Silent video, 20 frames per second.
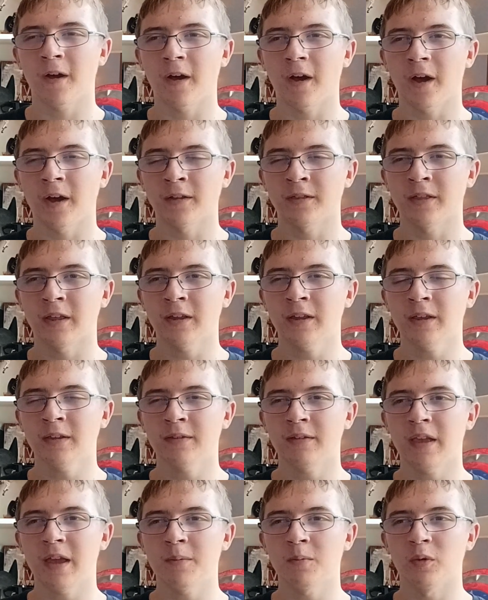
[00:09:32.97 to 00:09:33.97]
I think
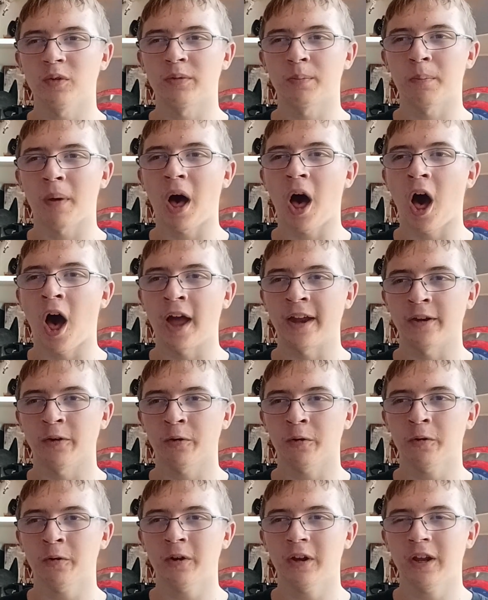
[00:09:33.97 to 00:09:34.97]
his name was
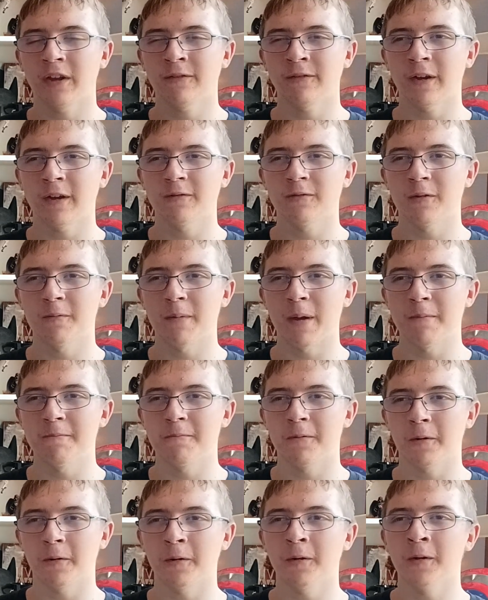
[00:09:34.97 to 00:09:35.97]
Pyre, if I remember.